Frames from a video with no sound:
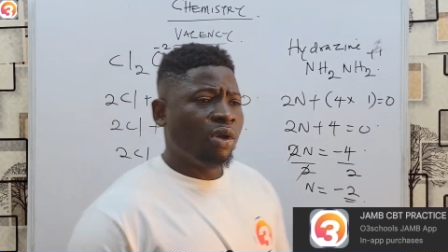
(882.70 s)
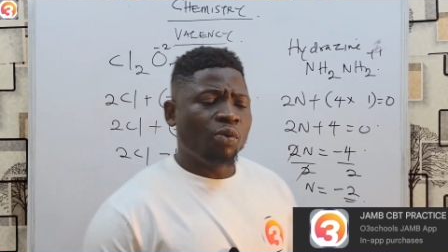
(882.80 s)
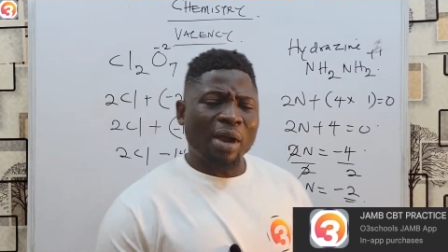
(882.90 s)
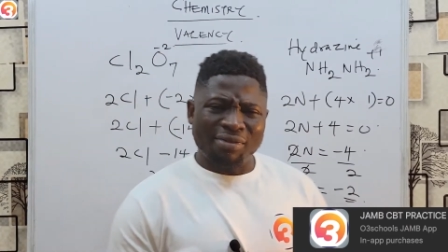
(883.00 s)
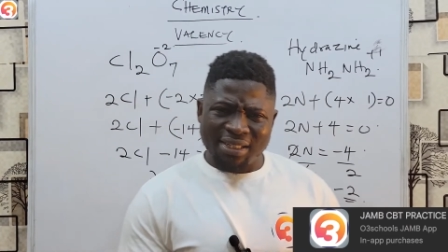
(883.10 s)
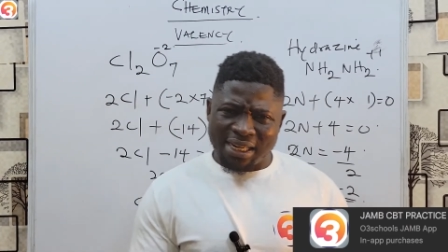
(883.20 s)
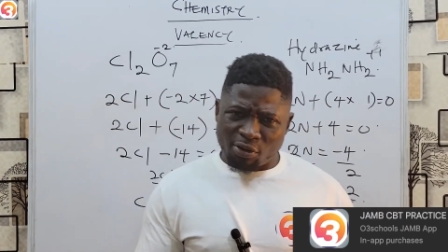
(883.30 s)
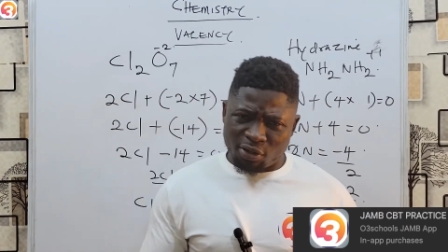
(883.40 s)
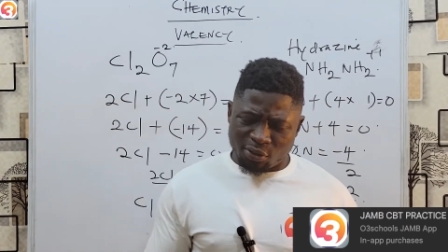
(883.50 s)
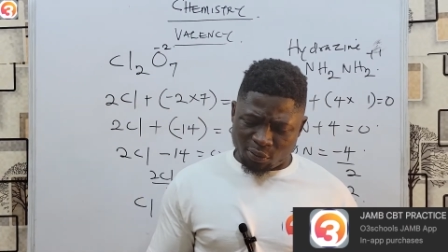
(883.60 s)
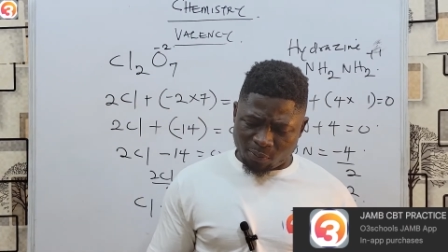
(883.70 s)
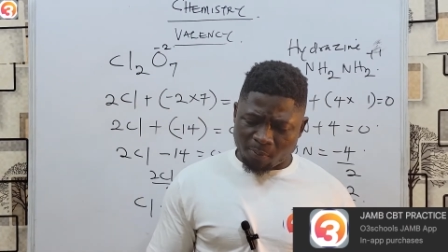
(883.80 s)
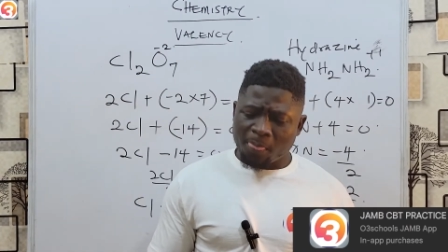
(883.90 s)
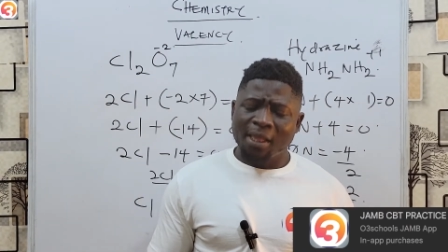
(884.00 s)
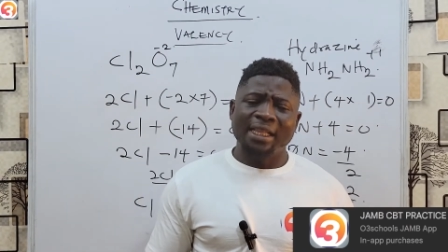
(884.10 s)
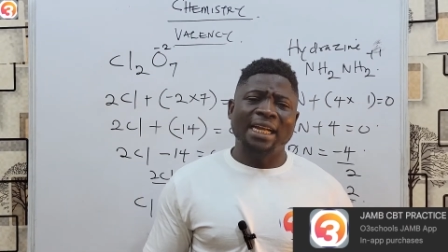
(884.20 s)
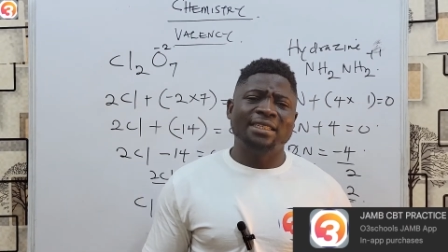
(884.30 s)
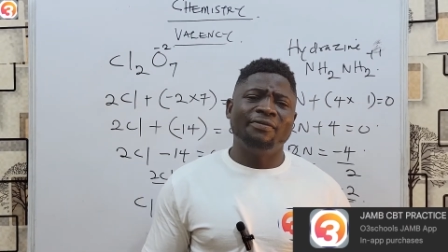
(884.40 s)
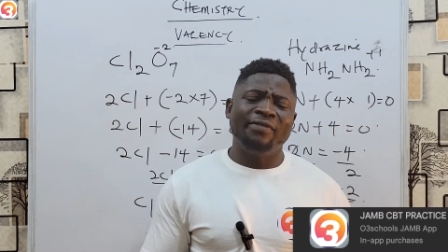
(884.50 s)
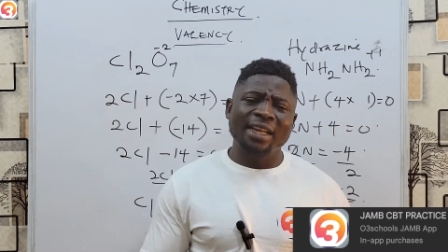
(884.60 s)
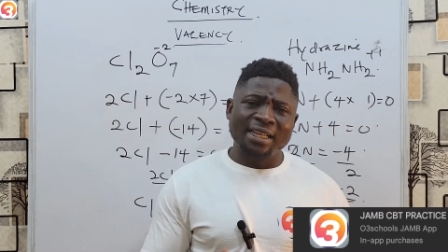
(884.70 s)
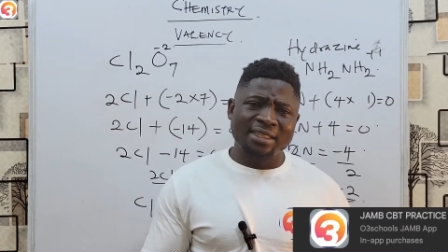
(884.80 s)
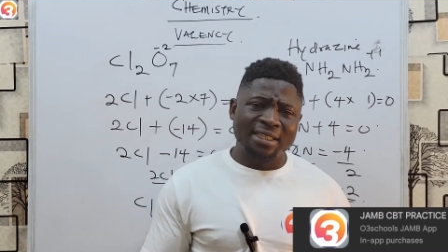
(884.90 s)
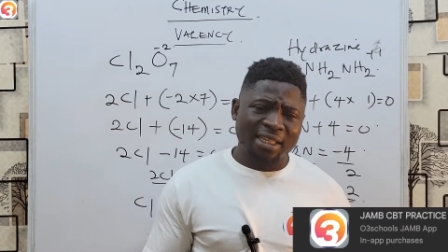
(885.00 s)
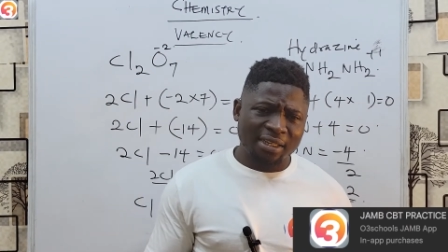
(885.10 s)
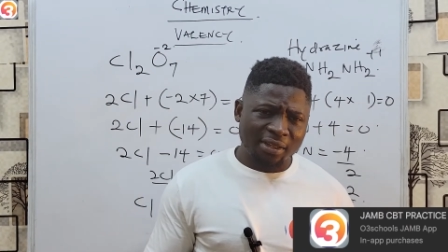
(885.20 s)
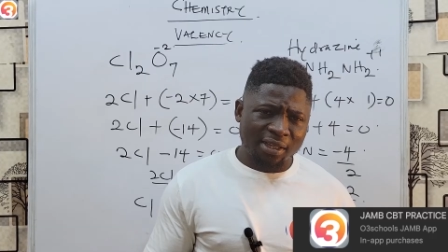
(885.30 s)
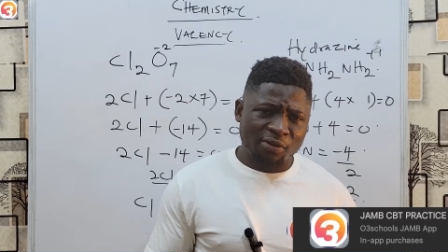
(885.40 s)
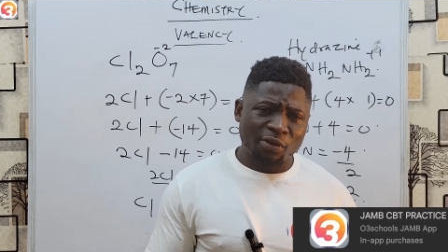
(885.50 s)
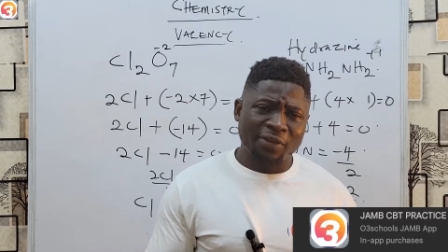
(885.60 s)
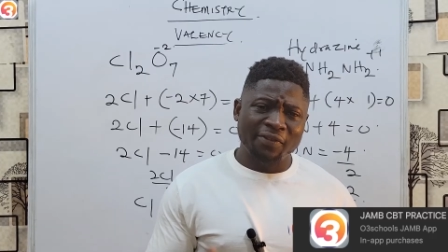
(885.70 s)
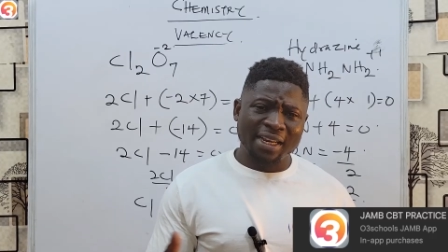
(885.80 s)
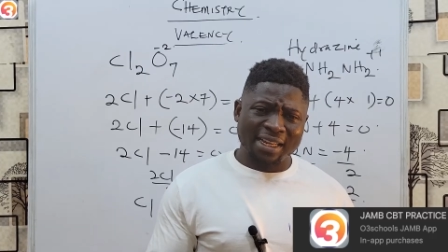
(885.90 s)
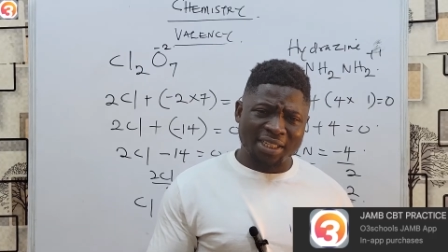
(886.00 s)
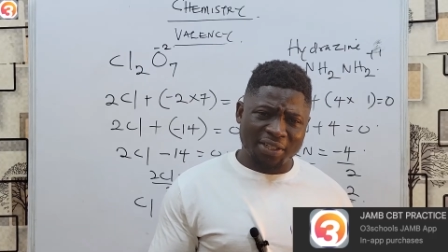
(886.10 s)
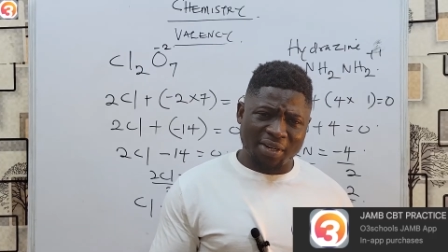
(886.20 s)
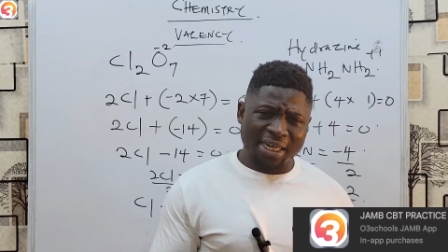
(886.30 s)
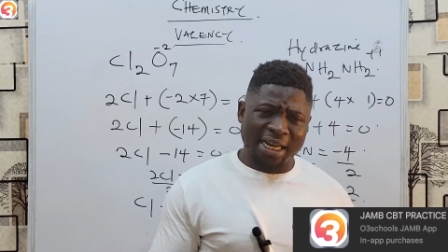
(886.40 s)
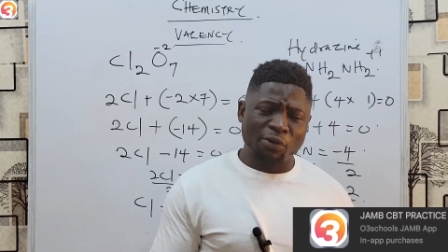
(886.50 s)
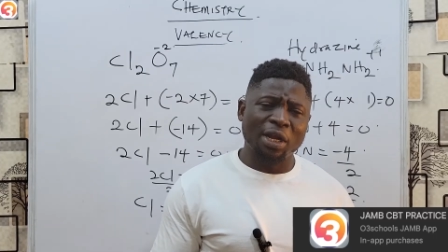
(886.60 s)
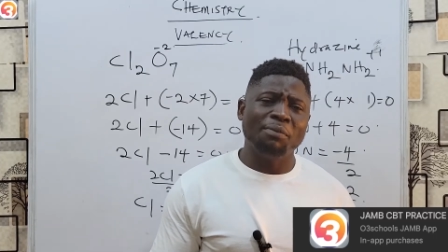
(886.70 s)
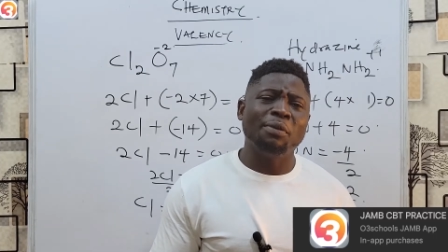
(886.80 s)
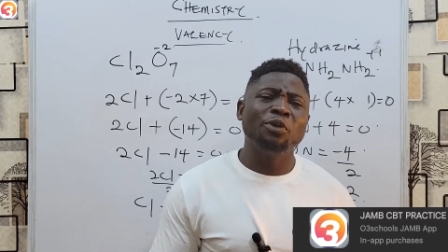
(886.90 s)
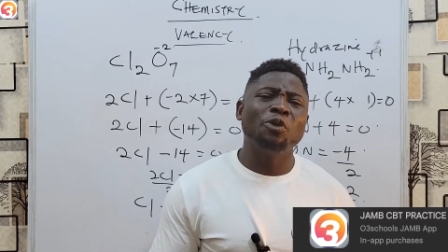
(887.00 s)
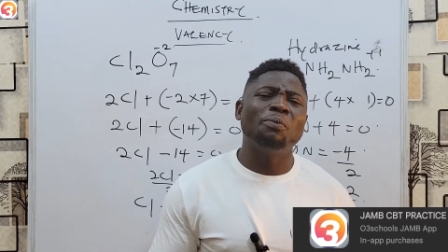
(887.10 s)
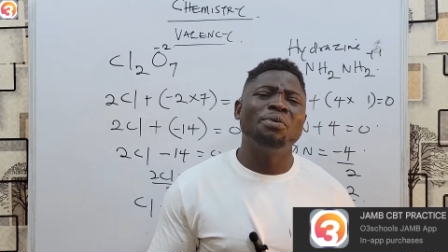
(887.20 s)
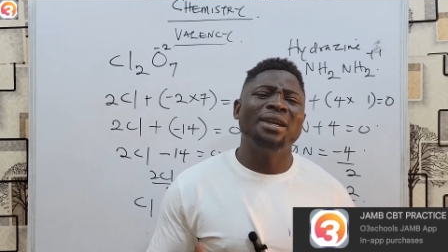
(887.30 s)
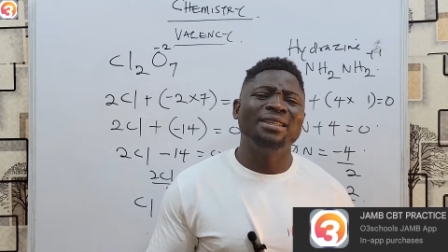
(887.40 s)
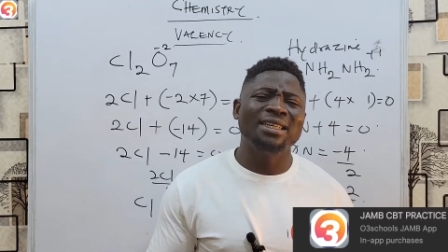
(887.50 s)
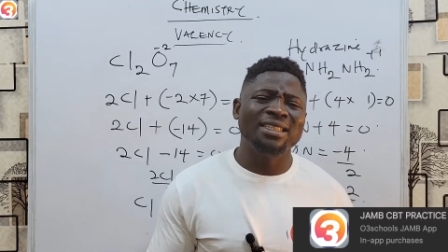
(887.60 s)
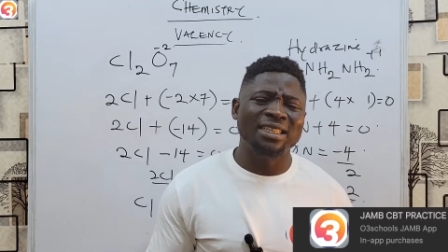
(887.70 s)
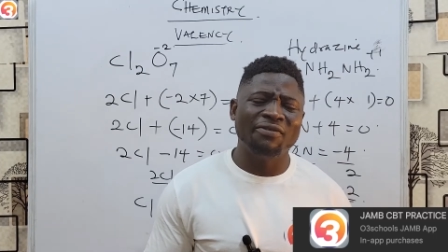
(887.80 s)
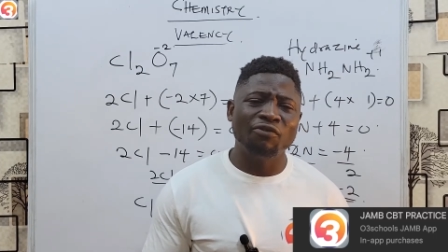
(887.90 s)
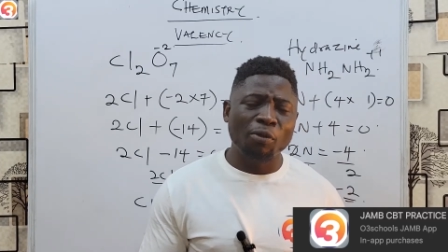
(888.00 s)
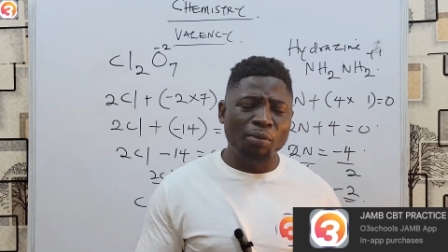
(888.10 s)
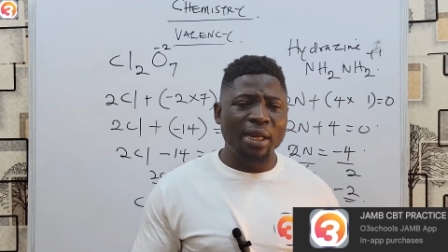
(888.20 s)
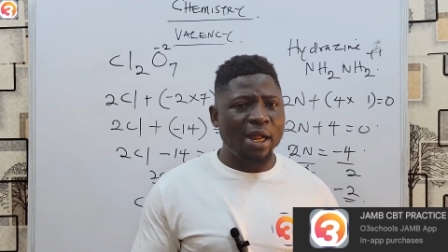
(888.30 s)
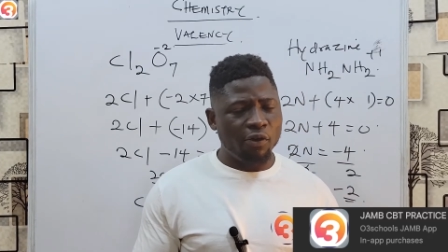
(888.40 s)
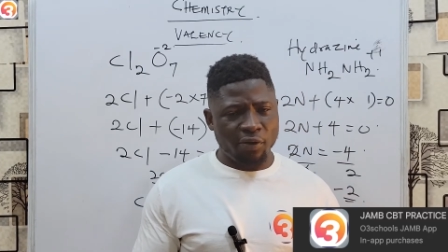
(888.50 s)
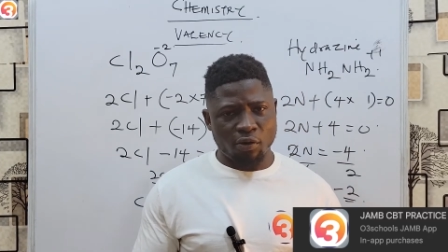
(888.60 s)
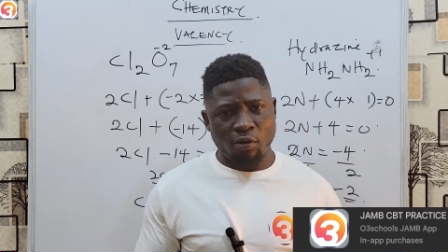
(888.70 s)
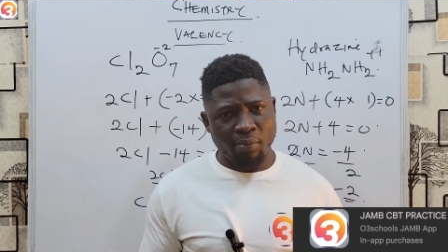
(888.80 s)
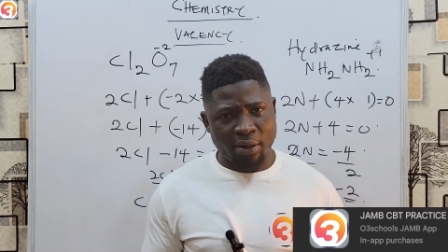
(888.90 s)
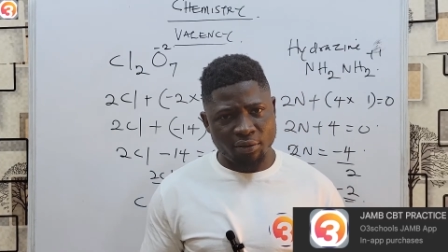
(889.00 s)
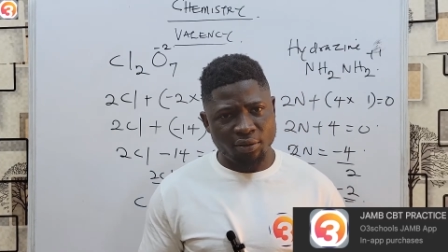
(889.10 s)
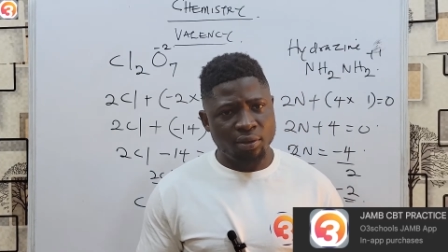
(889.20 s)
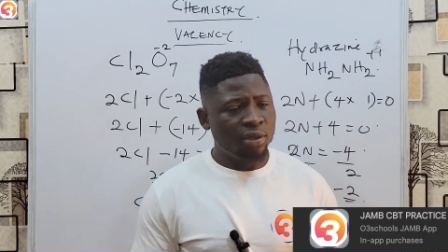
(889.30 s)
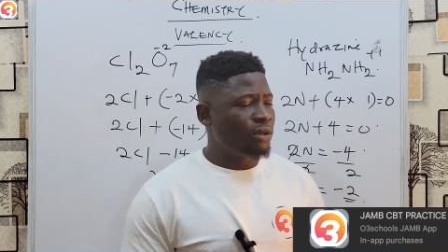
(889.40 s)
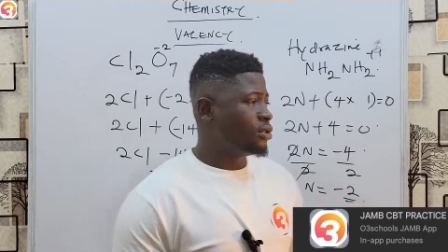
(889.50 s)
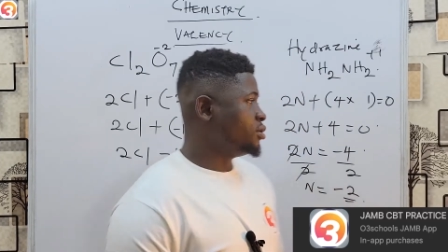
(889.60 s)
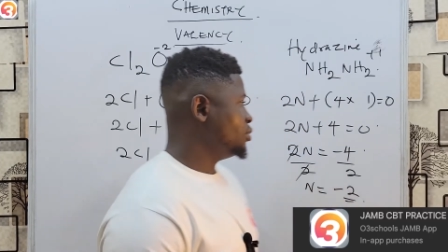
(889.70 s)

we have said also that valency with valency rather we can be able to predict the formula of a compound so